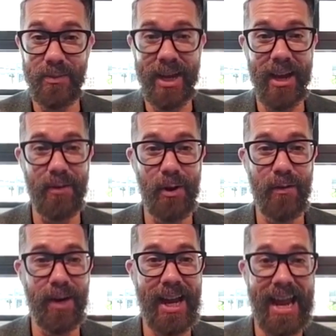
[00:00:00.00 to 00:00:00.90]
We have
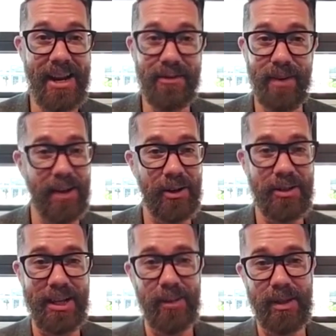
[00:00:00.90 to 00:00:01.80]
over 80
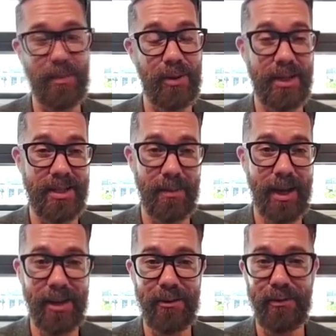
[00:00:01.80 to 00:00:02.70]
vendors that'll be
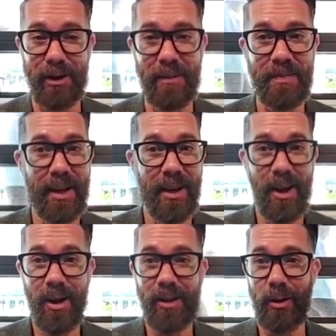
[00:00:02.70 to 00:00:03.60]
participating, from
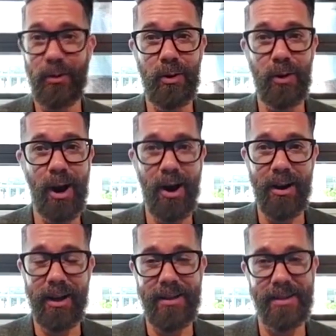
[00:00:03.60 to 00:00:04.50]
local
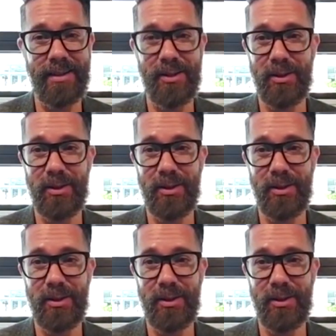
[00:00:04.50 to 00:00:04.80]
artists